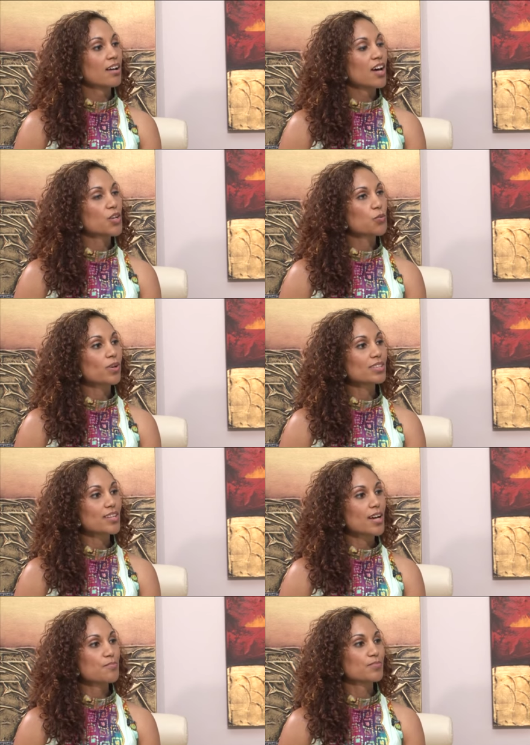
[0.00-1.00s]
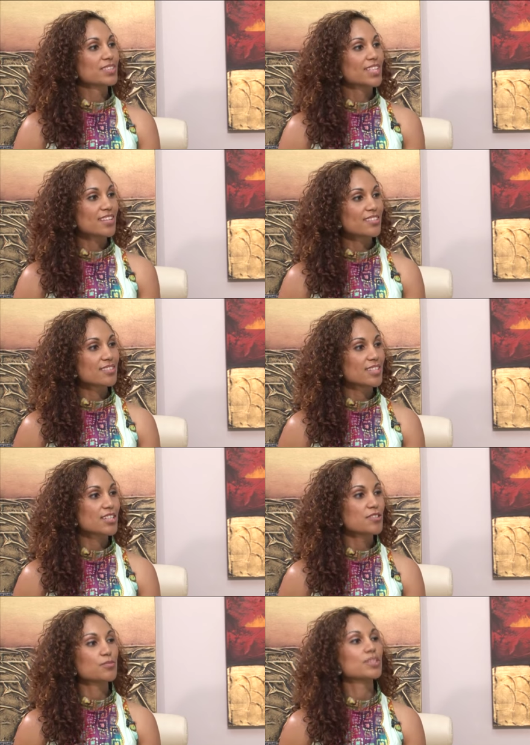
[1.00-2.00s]
And what tests
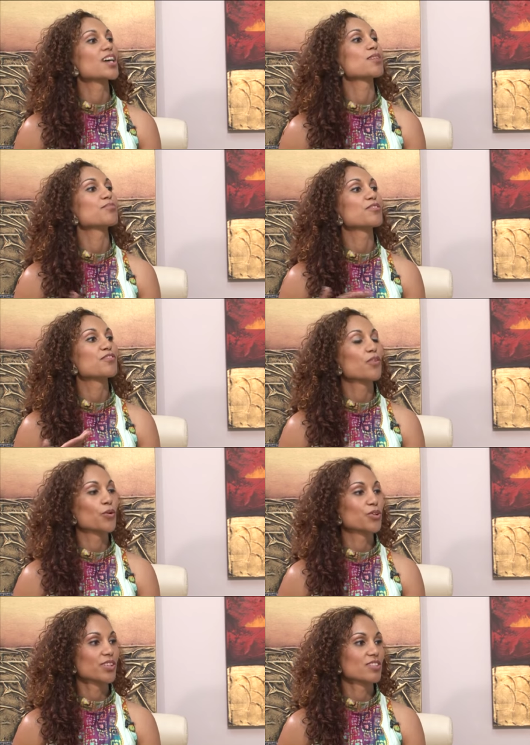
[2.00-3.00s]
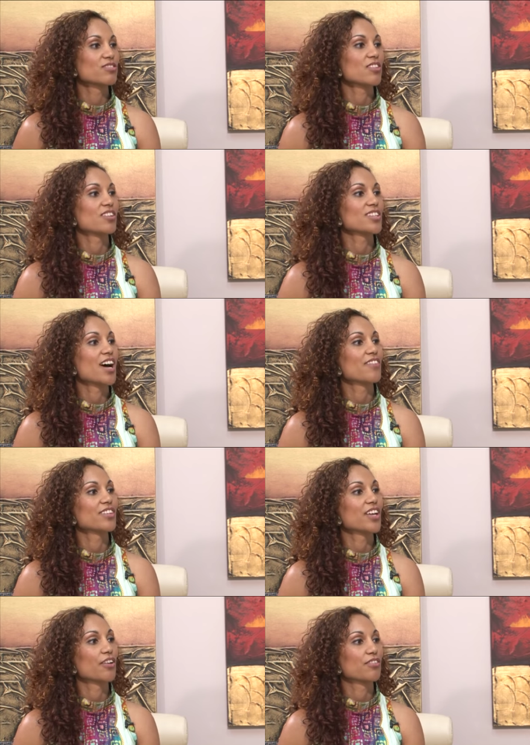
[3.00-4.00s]
need to be done before you can start IVF?